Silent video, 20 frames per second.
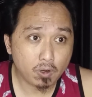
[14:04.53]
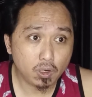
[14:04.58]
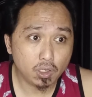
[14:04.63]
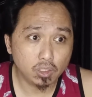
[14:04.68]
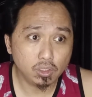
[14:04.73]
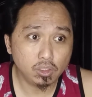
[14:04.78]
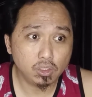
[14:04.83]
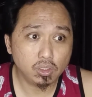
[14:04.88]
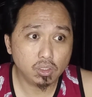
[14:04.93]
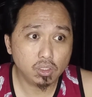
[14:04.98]

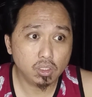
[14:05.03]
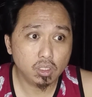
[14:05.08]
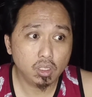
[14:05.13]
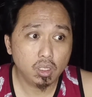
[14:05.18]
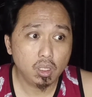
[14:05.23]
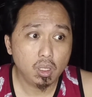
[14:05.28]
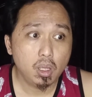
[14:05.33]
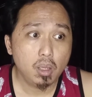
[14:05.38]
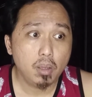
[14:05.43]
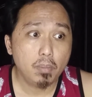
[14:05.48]
first
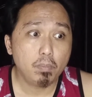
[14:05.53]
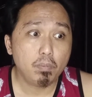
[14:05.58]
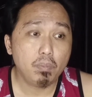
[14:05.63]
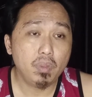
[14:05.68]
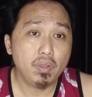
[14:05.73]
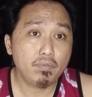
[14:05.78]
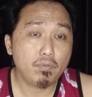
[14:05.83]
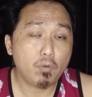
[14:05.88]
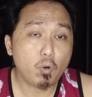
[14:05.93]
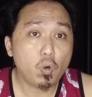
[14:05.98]

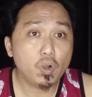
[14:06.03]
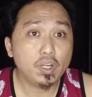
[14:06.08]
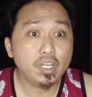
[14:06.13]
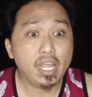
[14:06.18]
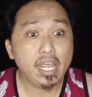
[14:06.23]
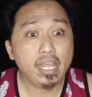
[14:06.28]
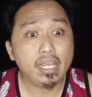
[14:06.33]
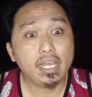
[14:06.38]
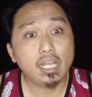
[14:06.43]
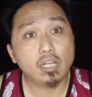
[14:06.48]
before
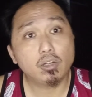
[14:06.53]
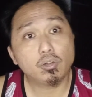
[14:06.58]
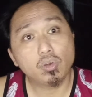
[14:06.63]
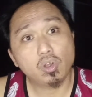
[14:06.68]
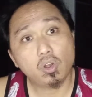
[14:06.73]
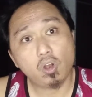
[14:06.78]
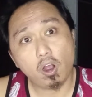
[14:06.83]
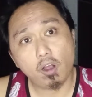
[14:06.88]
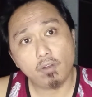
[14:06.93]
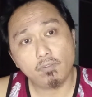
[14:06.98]
they can
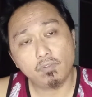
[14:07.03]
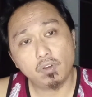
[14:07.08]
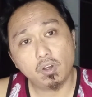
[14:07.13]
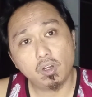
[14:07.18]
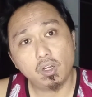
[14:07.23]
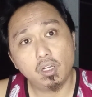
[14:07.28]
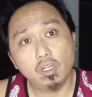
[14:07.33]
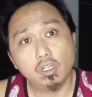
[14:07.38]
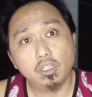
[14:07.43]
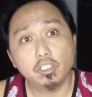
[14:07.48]

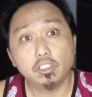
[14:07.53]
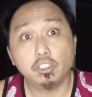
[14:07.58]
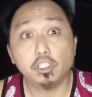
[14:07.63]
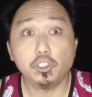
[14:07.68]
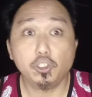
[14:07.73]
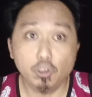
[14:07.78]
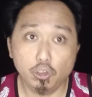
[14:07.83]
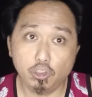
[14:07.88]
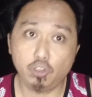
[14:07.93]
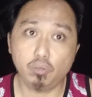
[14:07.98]
recover
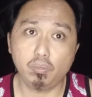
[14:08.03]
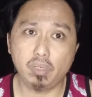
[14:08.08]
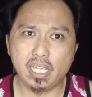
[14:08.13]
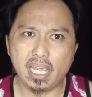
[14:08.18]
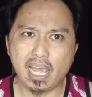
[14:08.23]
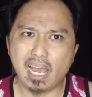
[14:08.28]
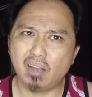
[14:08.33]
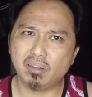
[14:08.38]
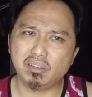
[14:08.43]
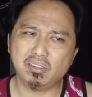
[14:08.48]
the YouTube
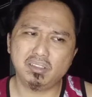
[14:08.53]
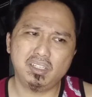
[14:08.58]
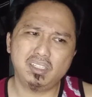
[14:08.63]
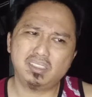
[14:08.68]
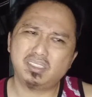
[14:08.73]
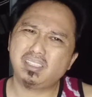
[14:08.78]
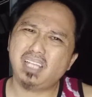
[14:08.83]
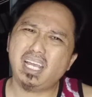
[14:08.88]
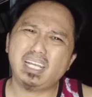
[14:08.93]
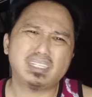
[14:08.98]
account.
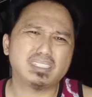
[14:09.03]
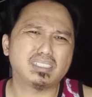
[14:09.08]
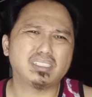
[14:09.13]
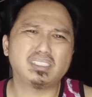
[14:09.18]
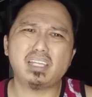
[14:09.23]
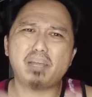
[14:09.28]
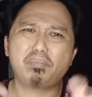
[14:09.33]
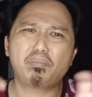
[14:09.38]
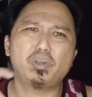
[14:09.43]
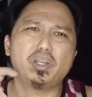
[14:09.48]
It's like a
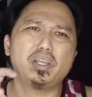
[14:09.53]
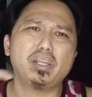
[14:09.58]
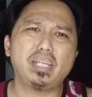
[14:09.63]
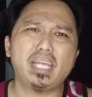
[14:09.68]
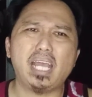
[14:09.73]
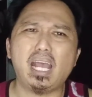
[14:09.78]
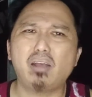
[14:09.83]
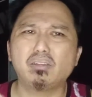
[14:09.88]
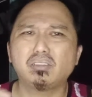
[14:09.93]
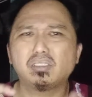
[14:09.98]
separate
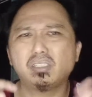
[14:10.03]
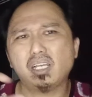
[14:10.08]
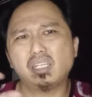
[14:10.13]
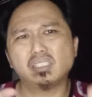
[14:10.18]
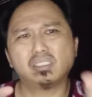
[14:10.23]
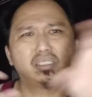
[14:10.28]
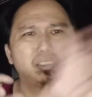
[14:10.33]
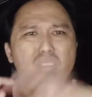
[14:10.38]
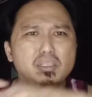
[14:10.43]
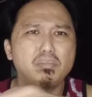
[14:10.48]
account, it's like
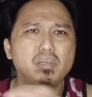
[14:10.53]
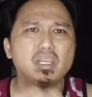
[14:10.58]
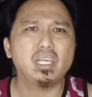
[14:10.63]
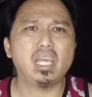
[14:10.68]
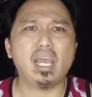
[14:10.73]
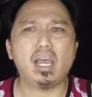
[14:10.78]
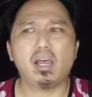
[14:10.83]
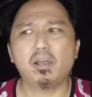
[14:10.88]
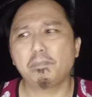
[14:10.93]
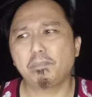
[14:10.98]
a sub
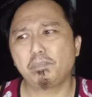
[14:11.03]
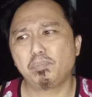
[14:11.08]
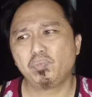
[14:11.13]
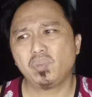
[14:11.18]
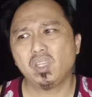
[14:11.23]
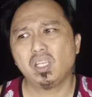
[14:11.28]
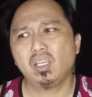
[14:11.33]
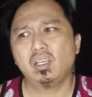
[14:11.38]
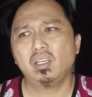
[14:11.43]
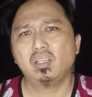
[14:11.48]
account.
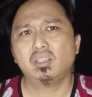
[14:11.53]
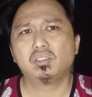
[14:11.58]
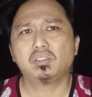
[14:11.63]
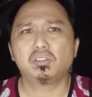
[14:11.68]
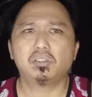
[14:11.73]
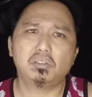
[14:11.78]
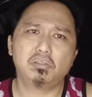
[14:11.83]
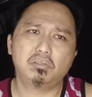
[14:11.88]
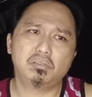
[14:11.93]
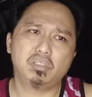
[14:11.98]

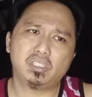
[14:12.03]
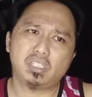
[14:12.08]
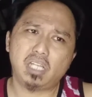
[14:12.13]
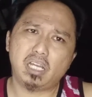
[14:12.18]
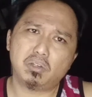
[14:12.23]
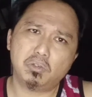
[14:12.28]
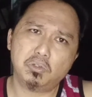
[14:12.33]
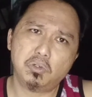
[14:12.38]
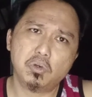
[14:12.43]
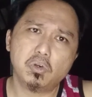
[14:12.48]
So it's
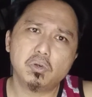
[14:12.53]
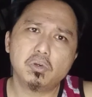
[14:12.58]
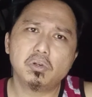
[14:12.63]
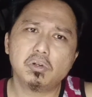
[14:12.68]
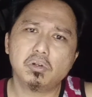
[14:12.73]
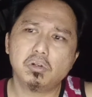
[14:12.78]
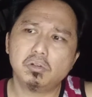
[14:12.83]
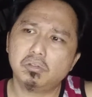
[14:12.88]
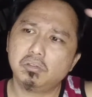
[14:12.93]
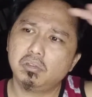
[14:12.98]
like
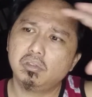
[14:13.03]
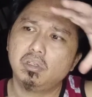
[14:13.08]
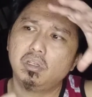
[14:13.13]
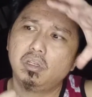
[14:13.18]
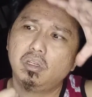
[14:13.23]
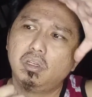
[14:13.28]
Google